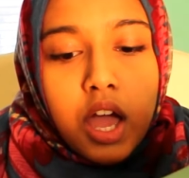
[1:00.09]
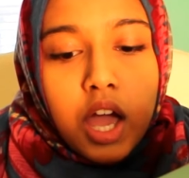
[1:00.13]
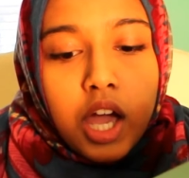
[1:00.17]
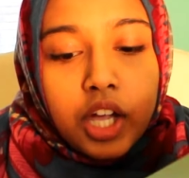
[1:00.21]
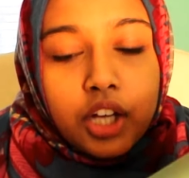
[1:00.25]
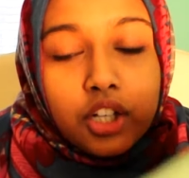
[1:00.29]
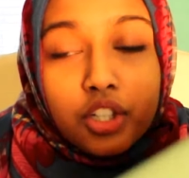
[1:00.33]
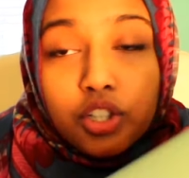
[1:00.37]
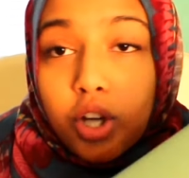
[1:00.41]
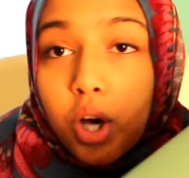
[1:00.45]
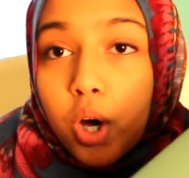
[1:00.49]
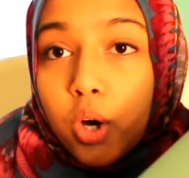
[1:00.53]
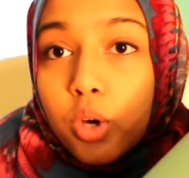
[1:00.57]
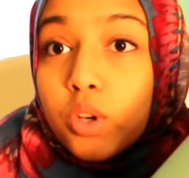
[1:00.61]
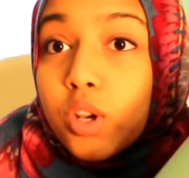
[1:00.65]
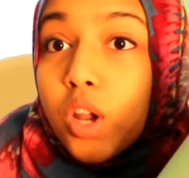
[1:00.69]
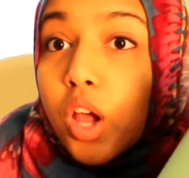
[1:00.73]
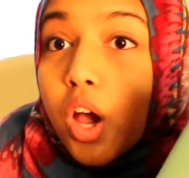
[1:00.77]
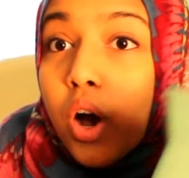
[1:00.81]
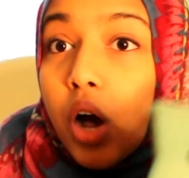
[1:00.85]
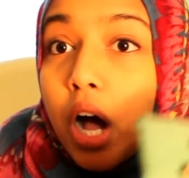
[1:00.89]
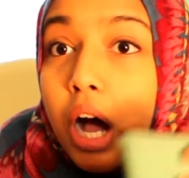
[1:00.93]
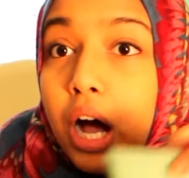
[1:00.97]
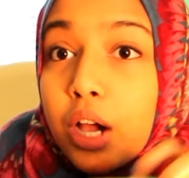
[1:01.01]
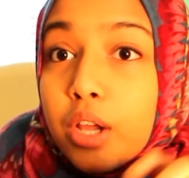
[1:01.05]
I don't
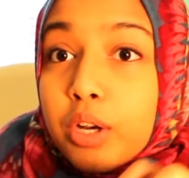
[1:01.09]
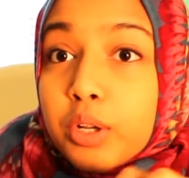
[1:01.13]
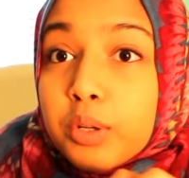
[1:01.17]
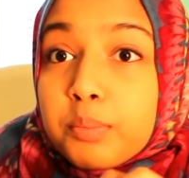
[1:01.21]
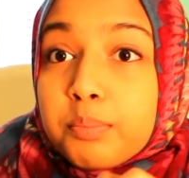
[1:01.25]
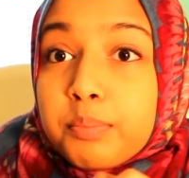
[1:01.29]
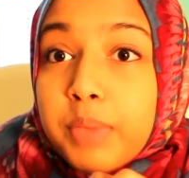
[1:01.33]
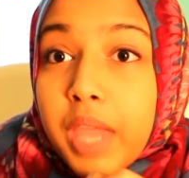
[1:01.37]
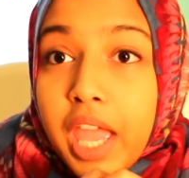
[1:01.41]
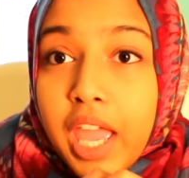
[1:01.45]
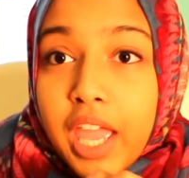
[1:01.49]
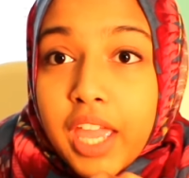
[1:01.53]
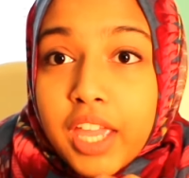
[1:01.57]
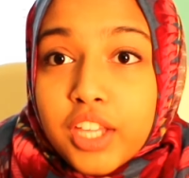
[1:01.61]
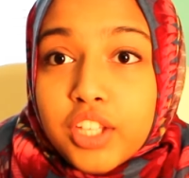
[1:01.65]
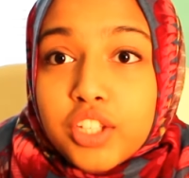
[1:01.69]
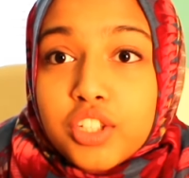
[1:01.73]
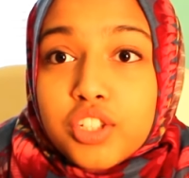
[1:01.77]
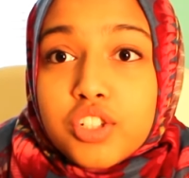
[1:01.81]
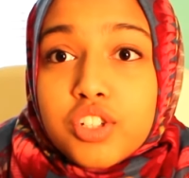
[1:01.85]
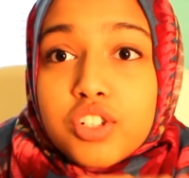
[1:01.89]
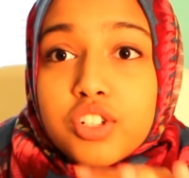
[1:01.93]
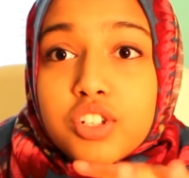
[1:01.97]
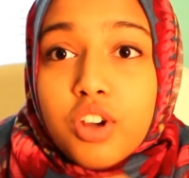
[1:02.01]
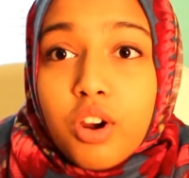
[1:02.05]
know how to
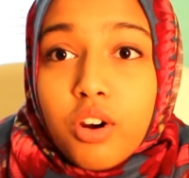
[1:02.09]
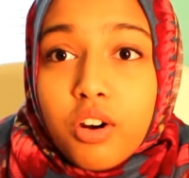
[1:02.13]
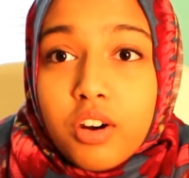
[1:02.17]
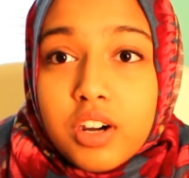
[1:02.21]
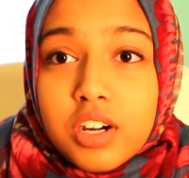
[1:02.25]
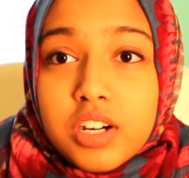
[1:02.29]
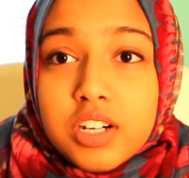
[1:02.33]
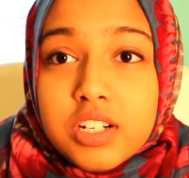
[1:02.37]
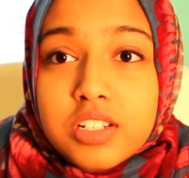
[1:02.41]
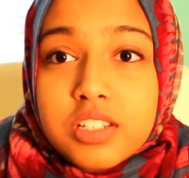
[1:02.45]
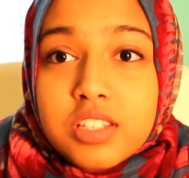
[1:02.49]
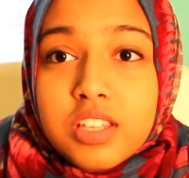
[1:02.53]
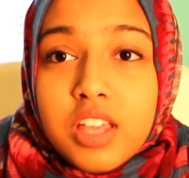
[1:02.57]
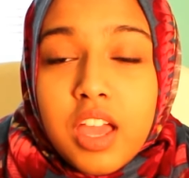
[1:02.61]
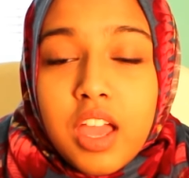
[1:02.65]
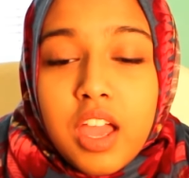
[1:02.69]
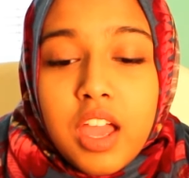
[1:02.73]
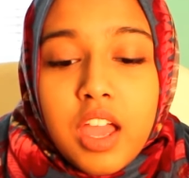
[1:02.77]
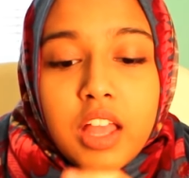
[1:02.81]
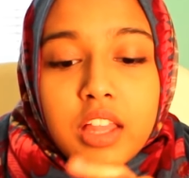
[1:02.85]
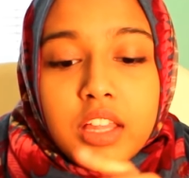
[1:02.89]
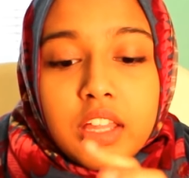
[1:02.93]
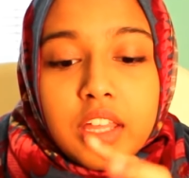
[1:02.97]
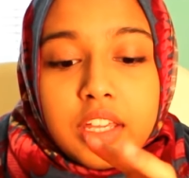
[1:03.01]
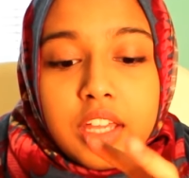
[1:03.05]
paint jars.
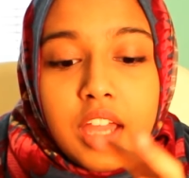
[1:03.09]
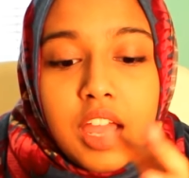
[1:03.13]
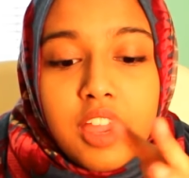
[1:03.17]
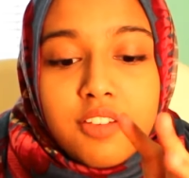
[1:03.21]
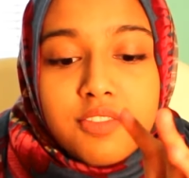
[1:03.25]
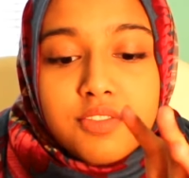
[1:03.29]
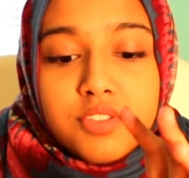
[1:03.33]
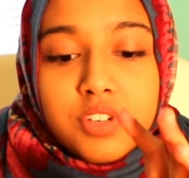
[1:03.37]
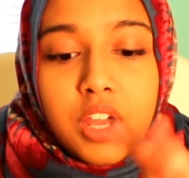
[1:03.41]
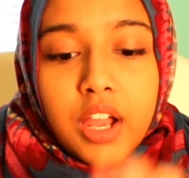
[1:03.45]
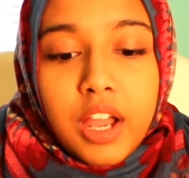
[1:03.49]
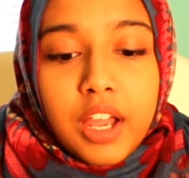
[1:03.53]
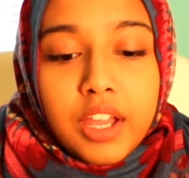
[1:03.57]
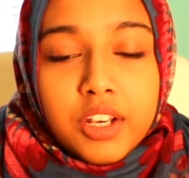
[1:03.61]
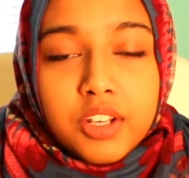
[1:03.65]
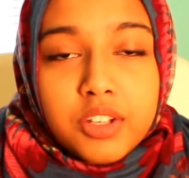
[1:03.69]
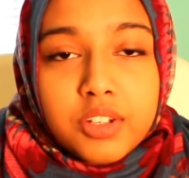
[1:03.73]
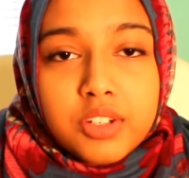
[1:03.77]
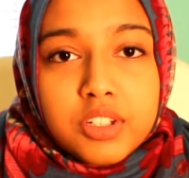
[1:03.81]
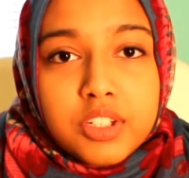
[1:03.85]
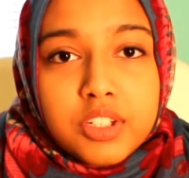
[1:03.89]
Like, I've tried to